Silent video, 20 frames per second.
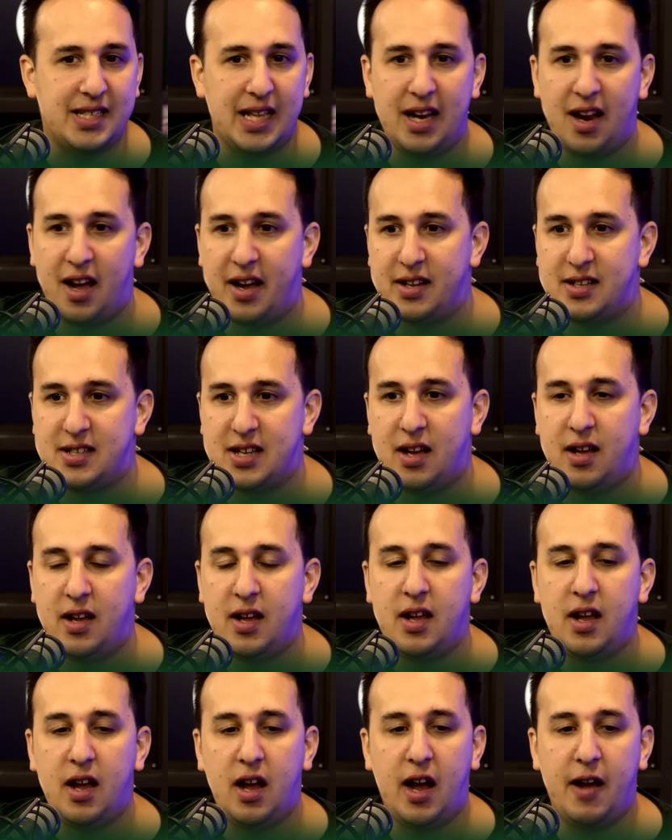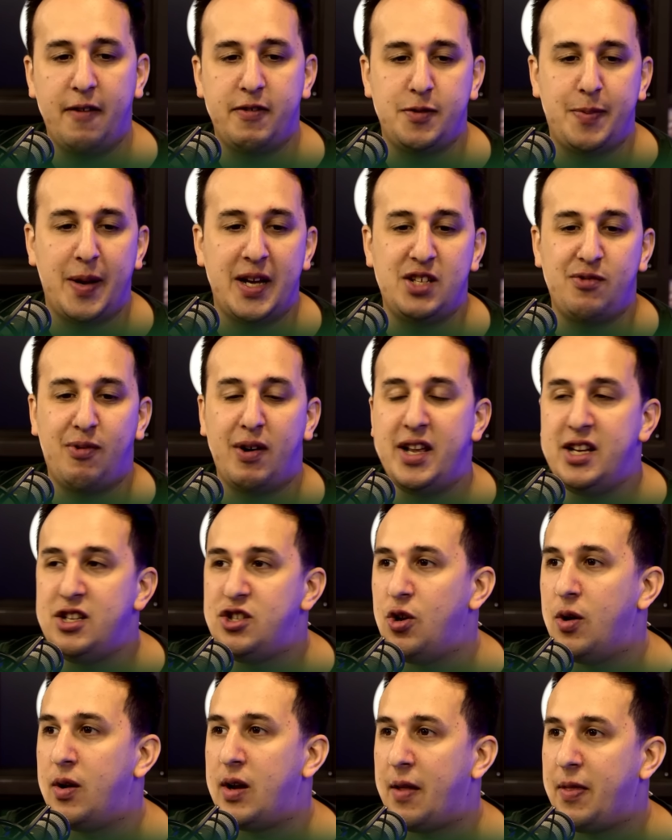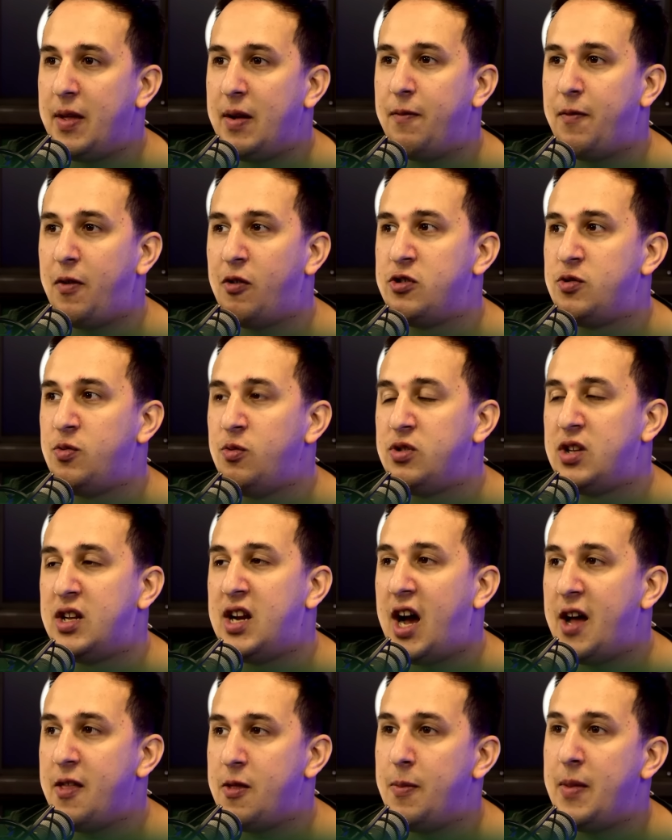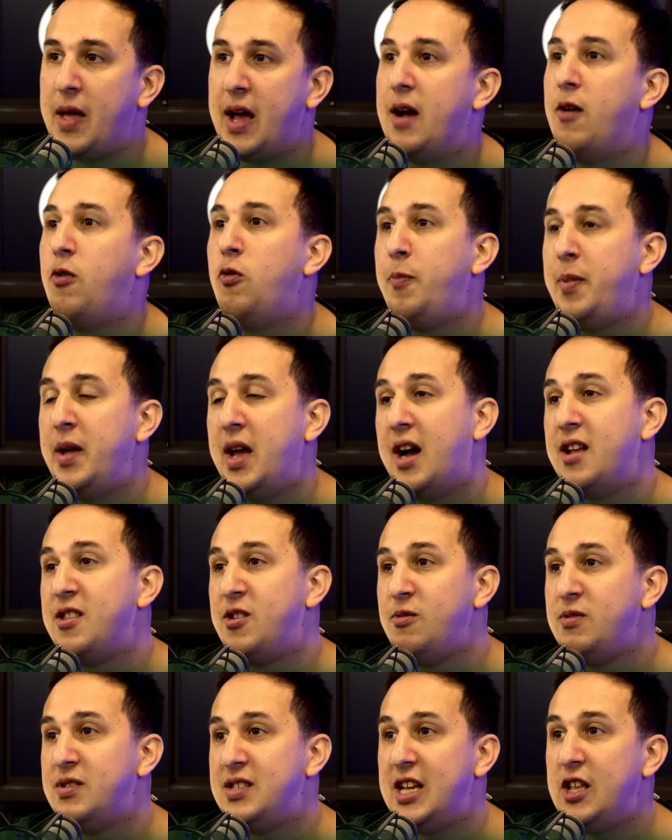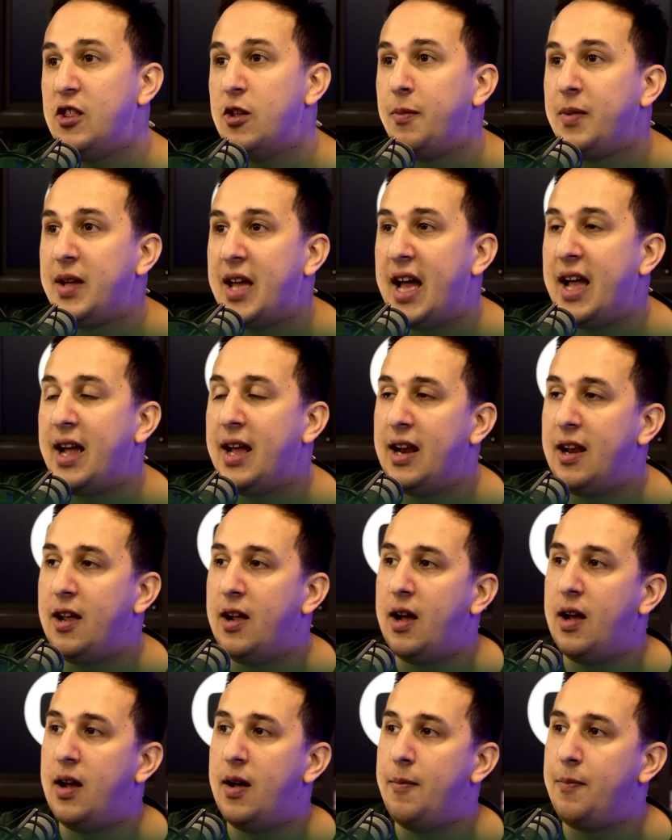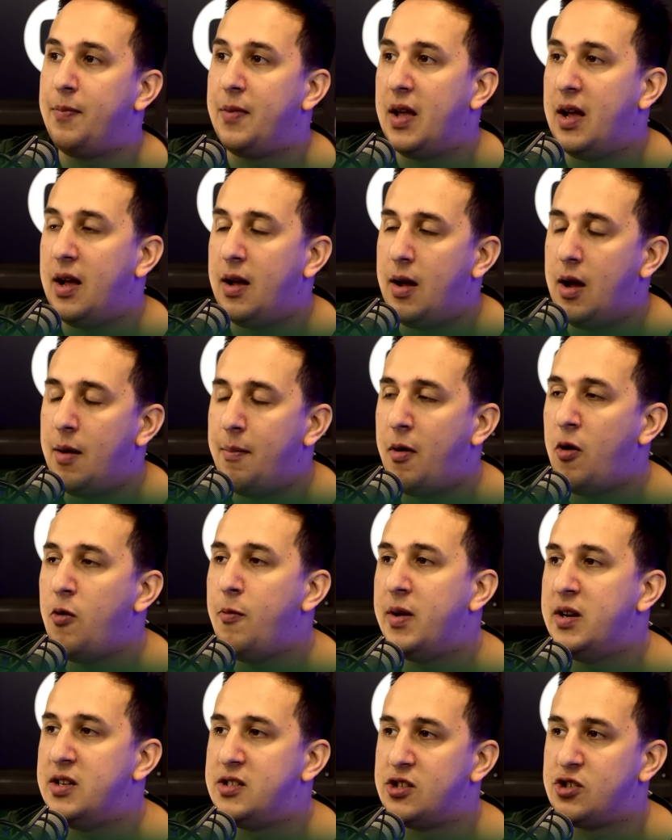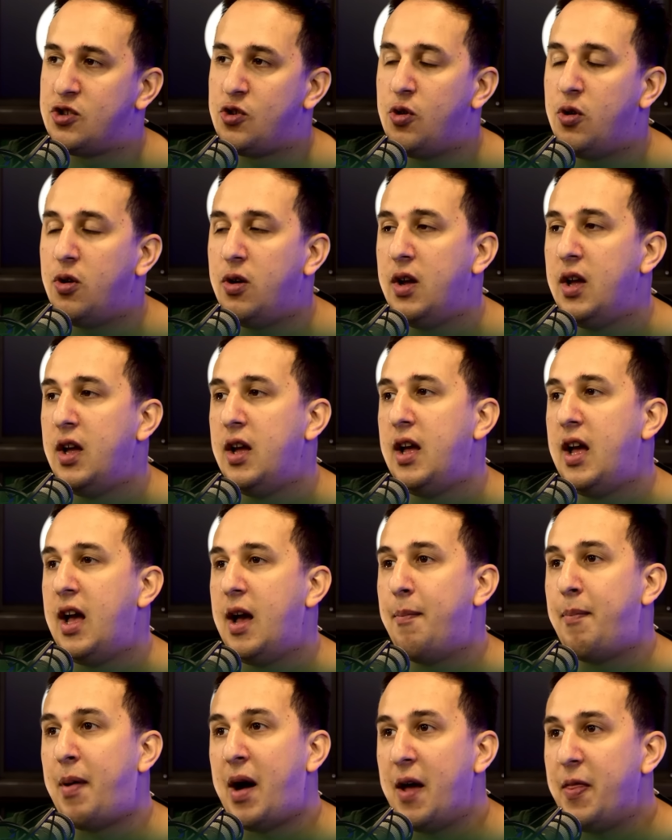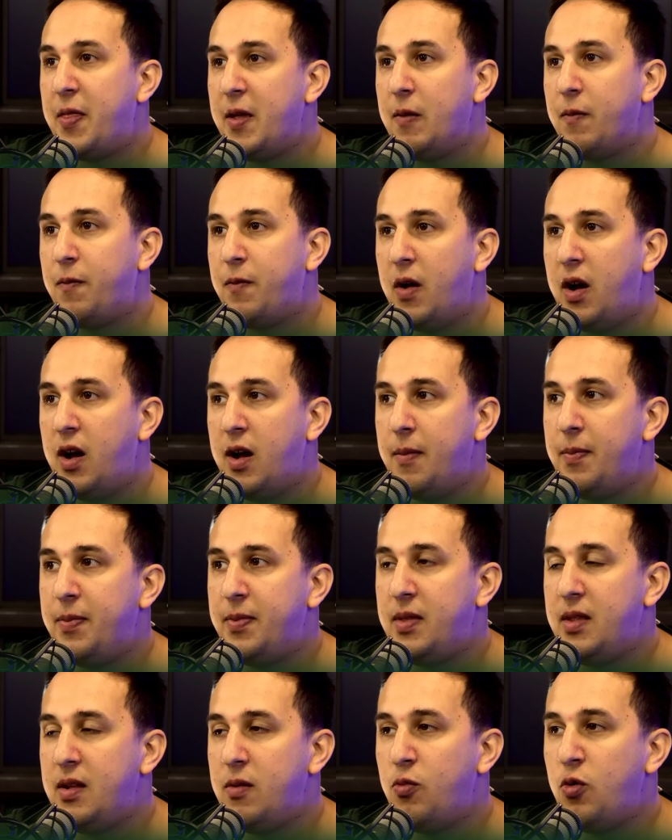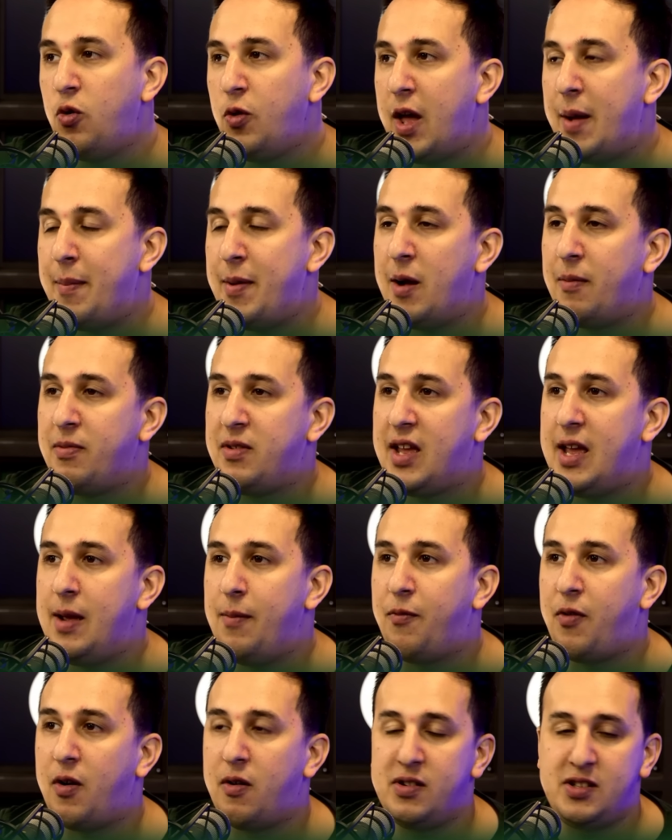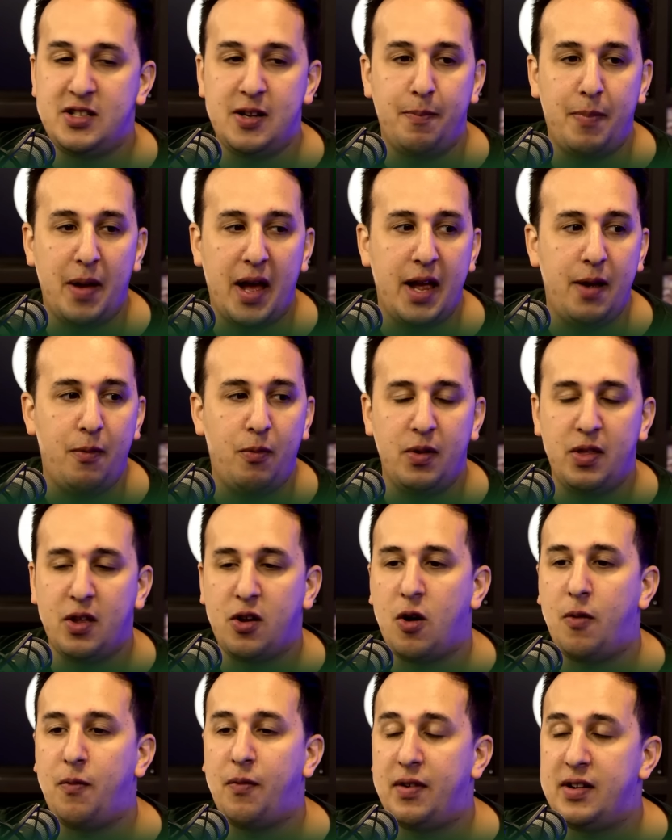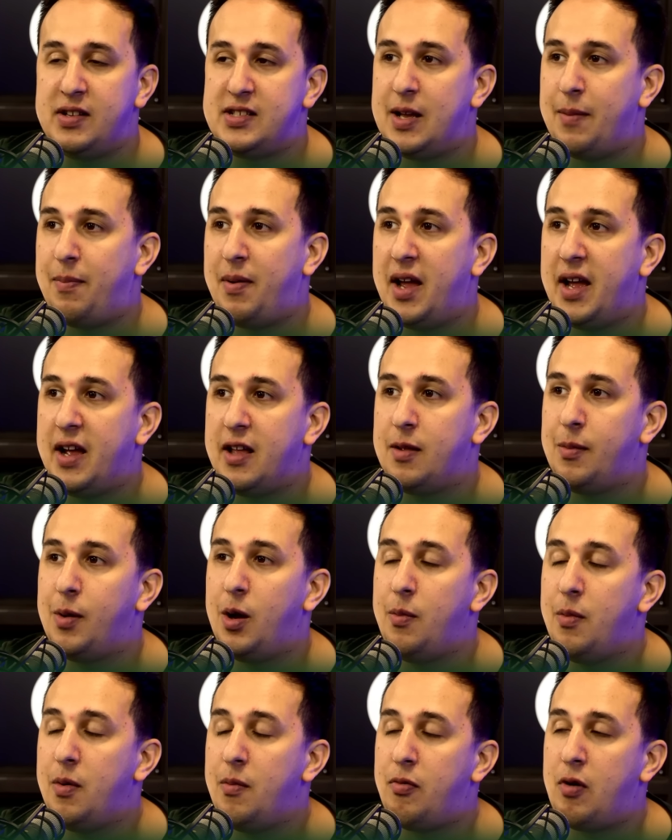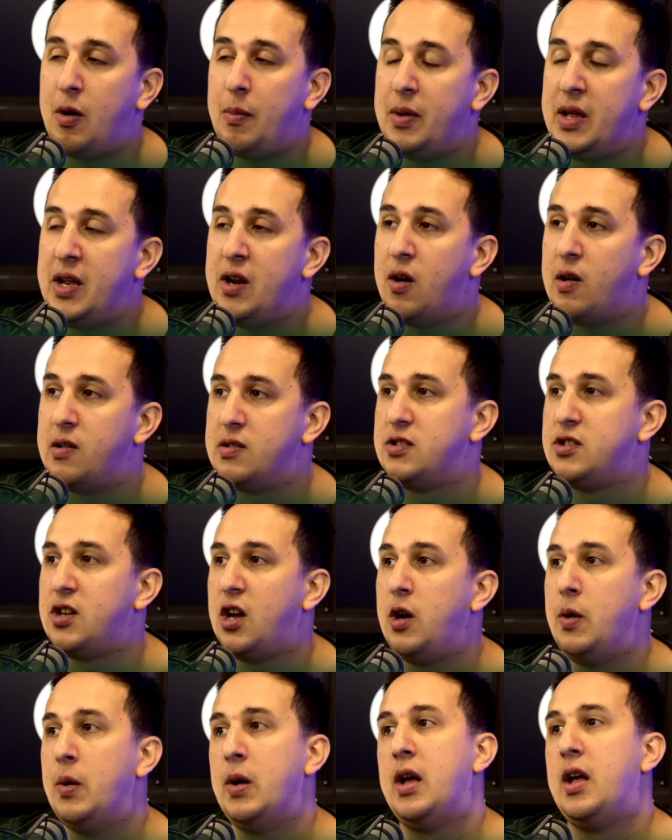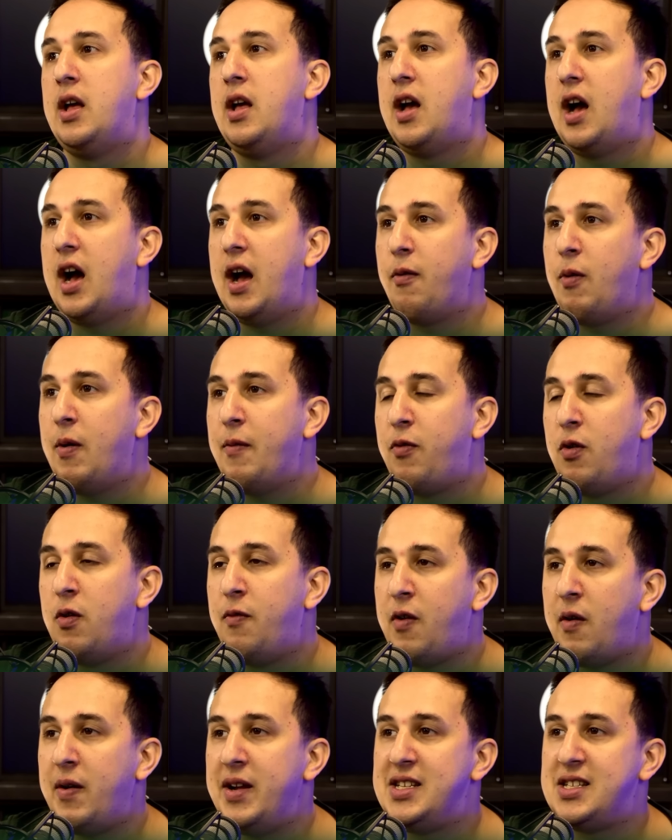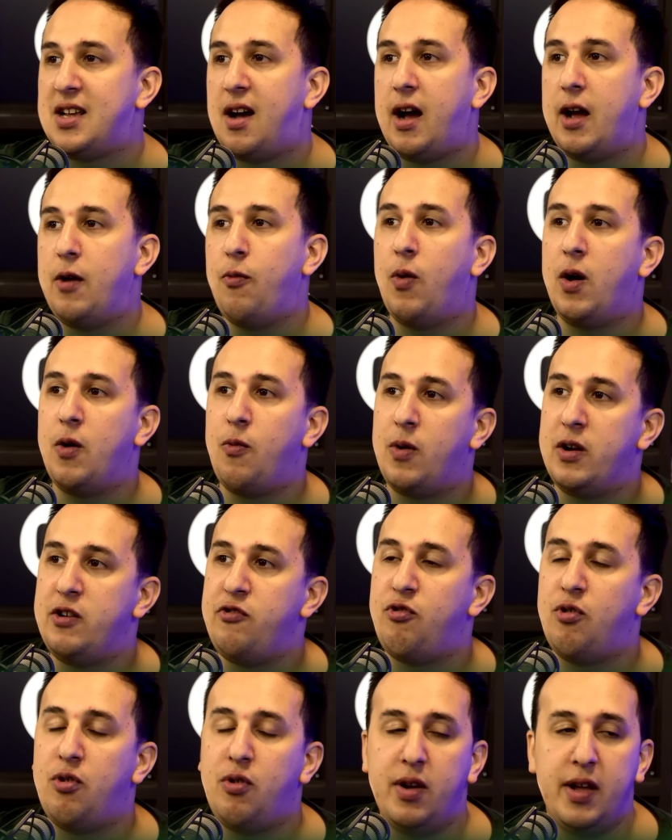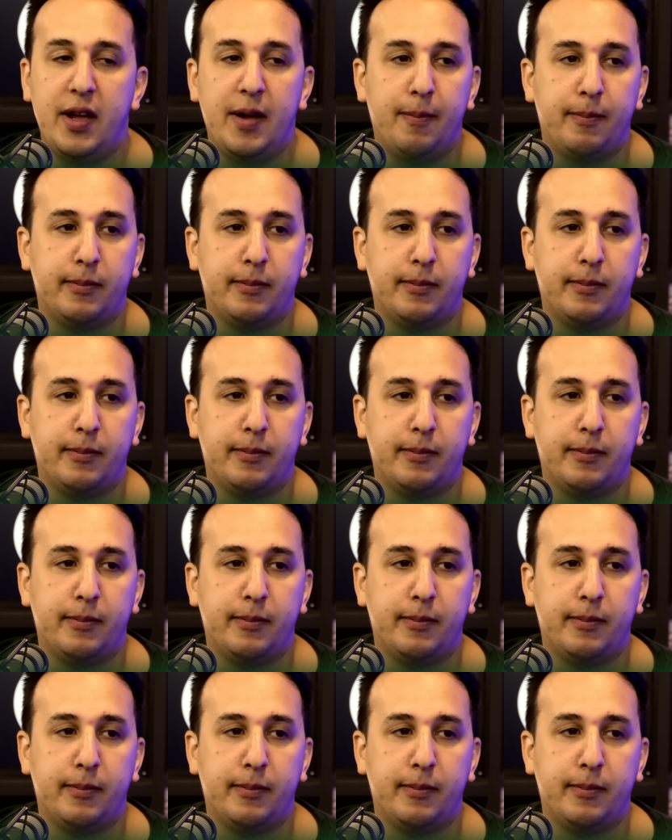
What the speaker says: They like to have space run into, and I think Forest will deny them that, albeit I do see them getting a moment to score. But I think will they be able to keep Forest at bay with the confidence they're playing at the moment? Probably not. So I went for a very tight 1-1 draw here.